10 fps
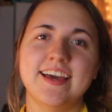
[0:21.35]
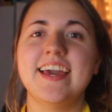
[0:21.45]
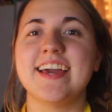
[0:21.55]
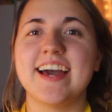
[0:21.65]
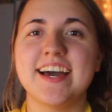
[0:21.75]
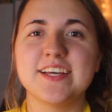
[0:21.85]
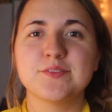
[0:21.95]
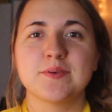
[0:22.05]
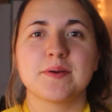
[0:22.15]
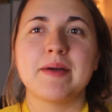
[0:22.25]
Hey guys,
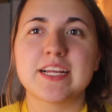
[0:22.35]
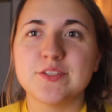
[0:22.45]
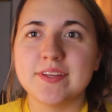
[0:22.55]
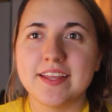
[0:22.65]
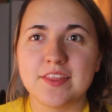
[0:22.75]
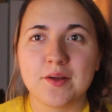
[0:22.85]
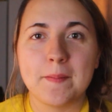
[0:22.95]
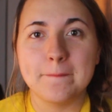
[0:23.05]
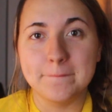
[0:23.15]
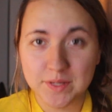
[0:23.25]
welcome back to another
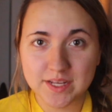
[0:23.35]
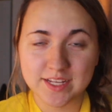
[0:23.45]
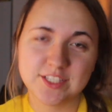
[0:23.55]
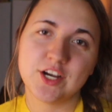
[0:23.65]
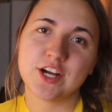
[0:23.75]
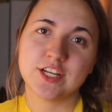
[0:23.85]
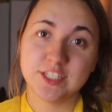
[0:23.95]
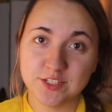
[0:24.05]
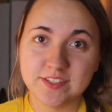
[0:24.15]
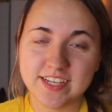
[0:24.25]
Book Talk
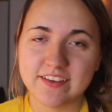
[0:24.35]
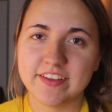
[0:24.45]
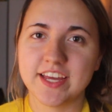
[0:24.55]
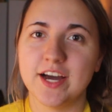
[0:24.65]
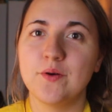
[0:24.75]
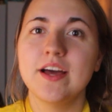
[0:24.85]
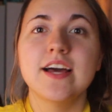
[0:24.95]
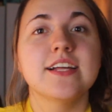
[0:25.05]
Tuesday video.